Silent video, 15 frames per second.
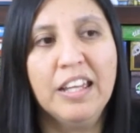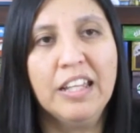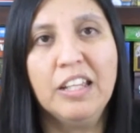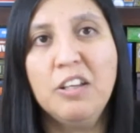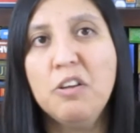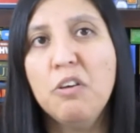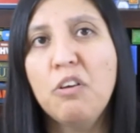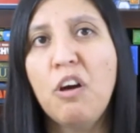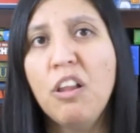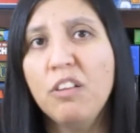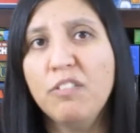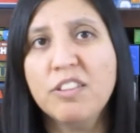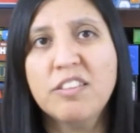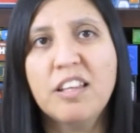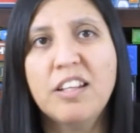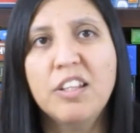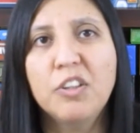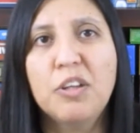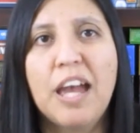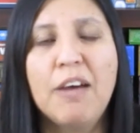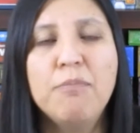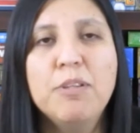you know, all of a sudden
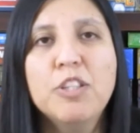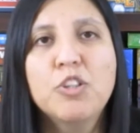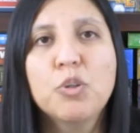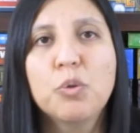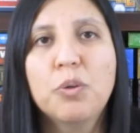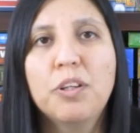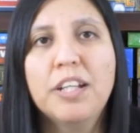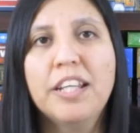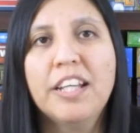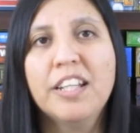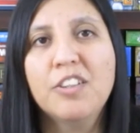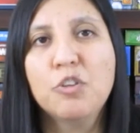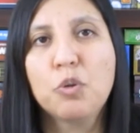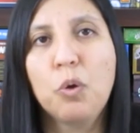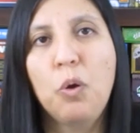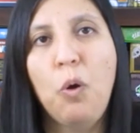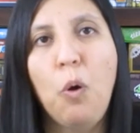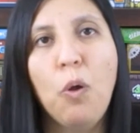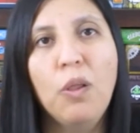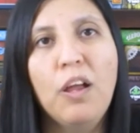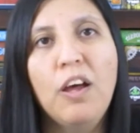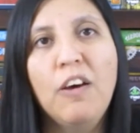you have majority
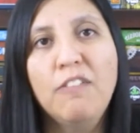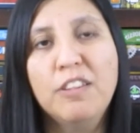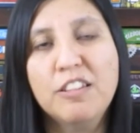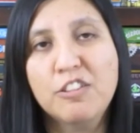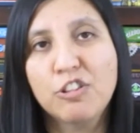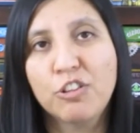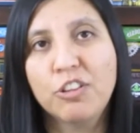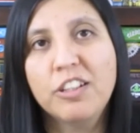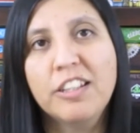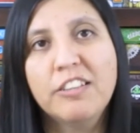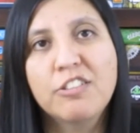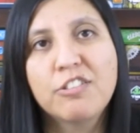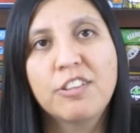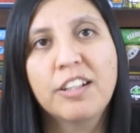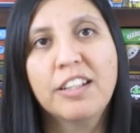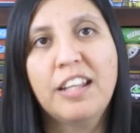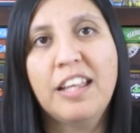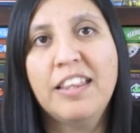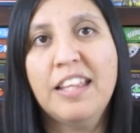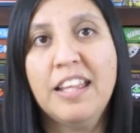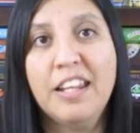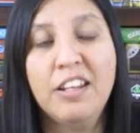control of the certain district
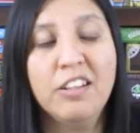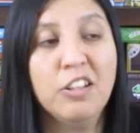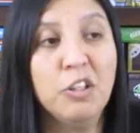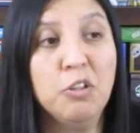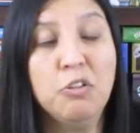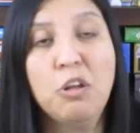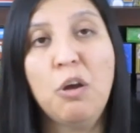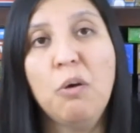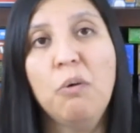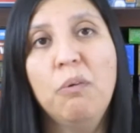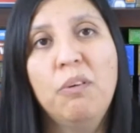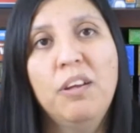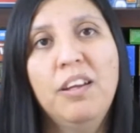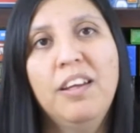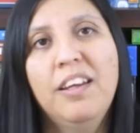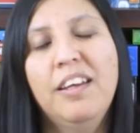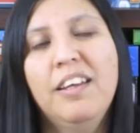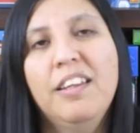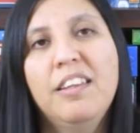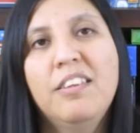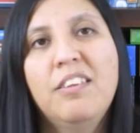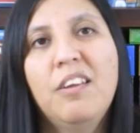and then you don't.
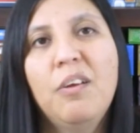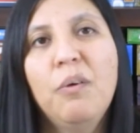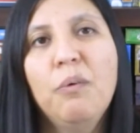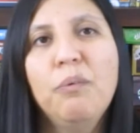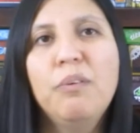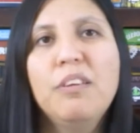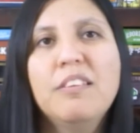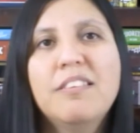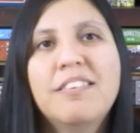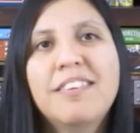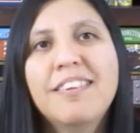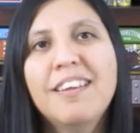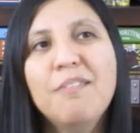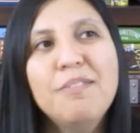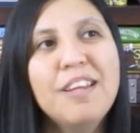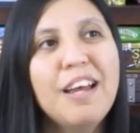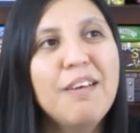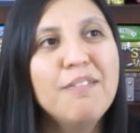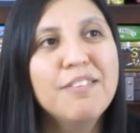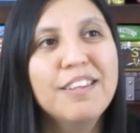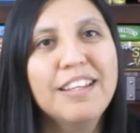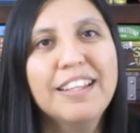So
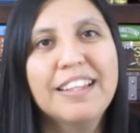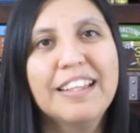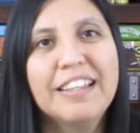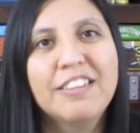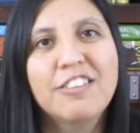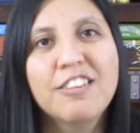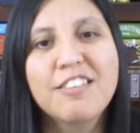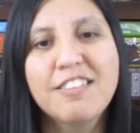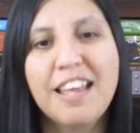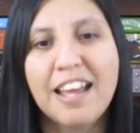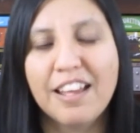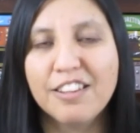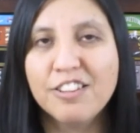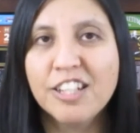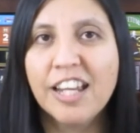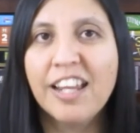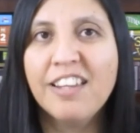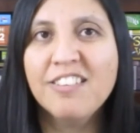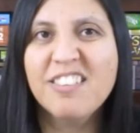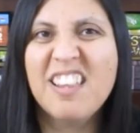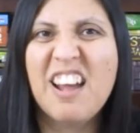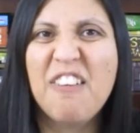sometimes like just that
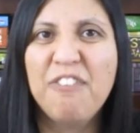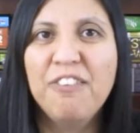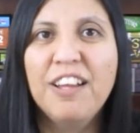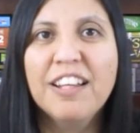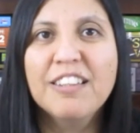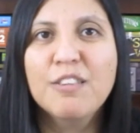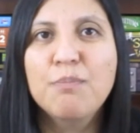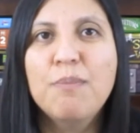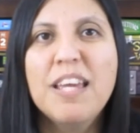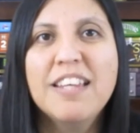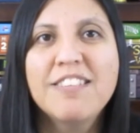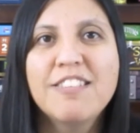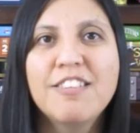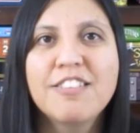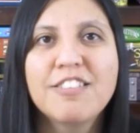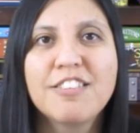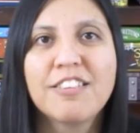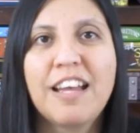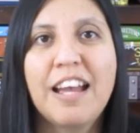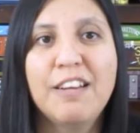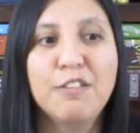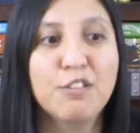change in that flux makes you just
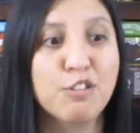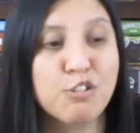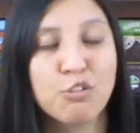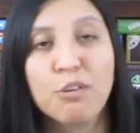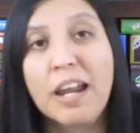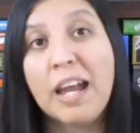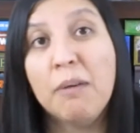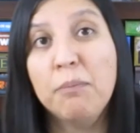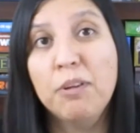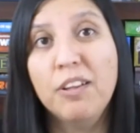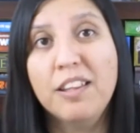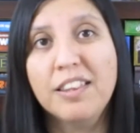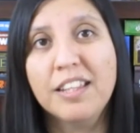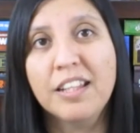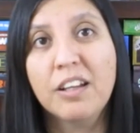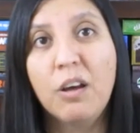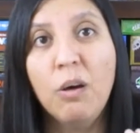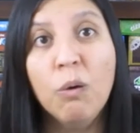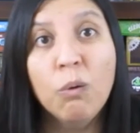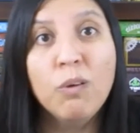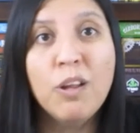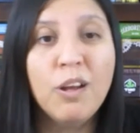kind of scramble and think,
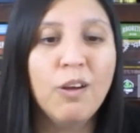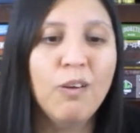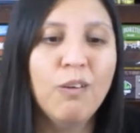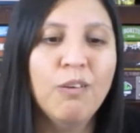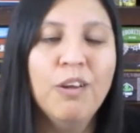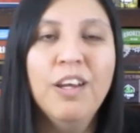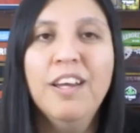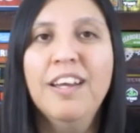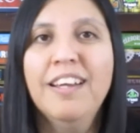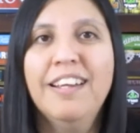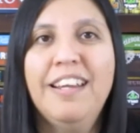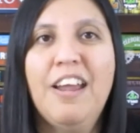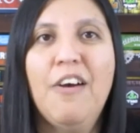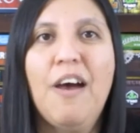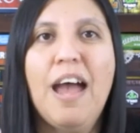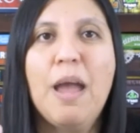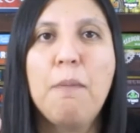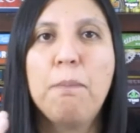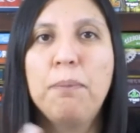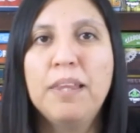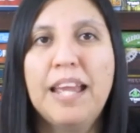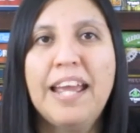oh no, you know, I
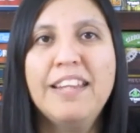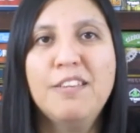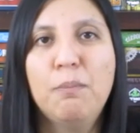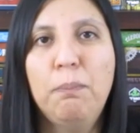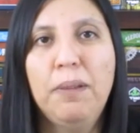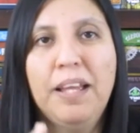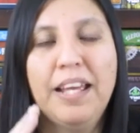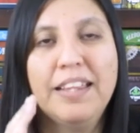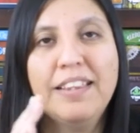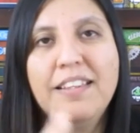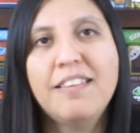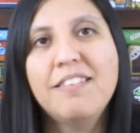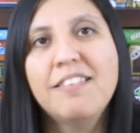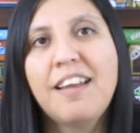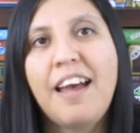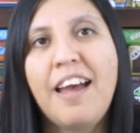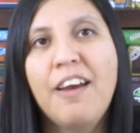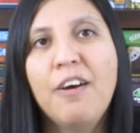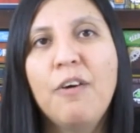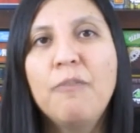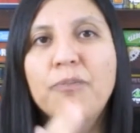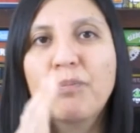plan to play this
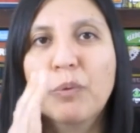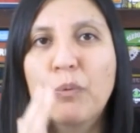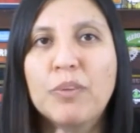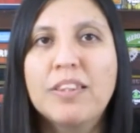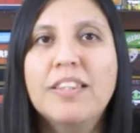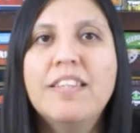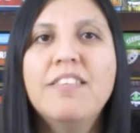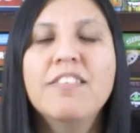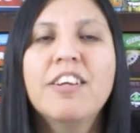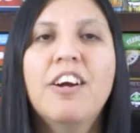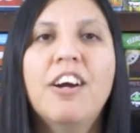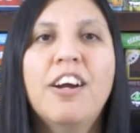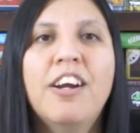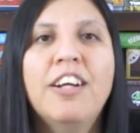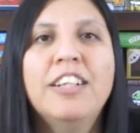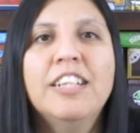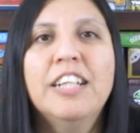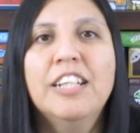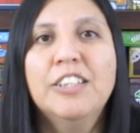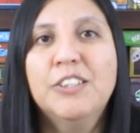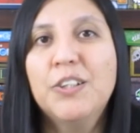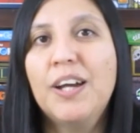tile with this card
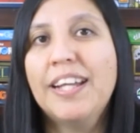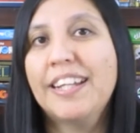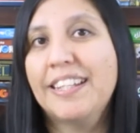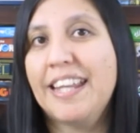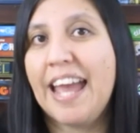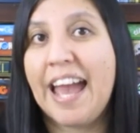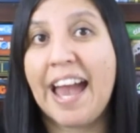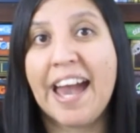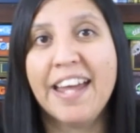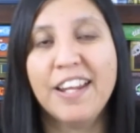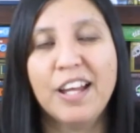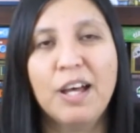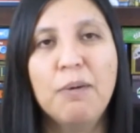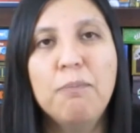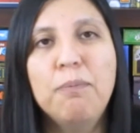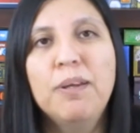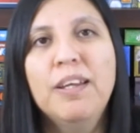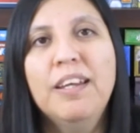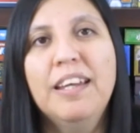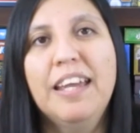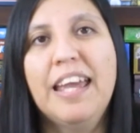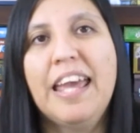so I can add up
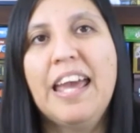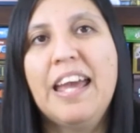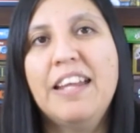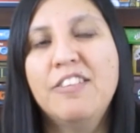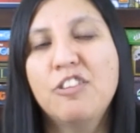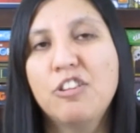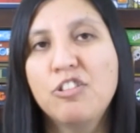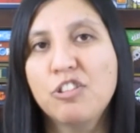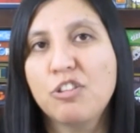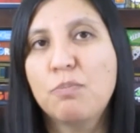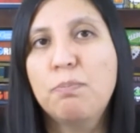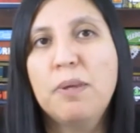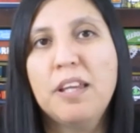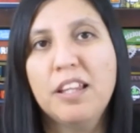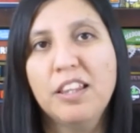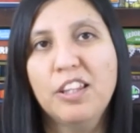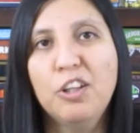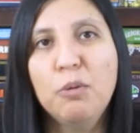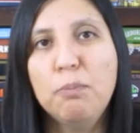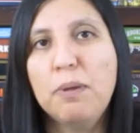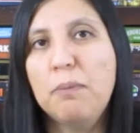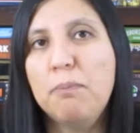and just be a
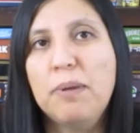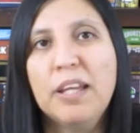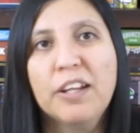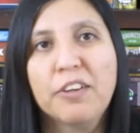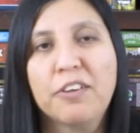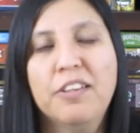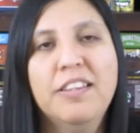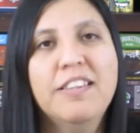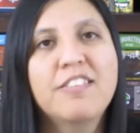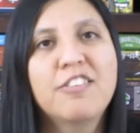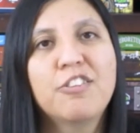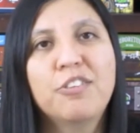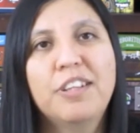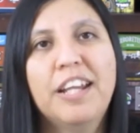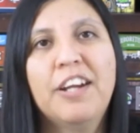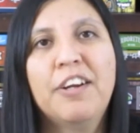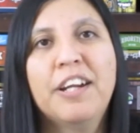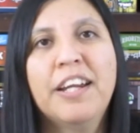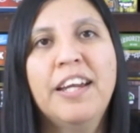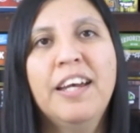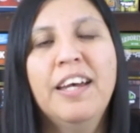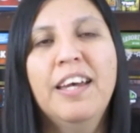little bit bigger in this certain
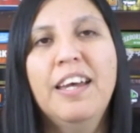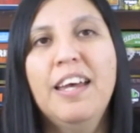area.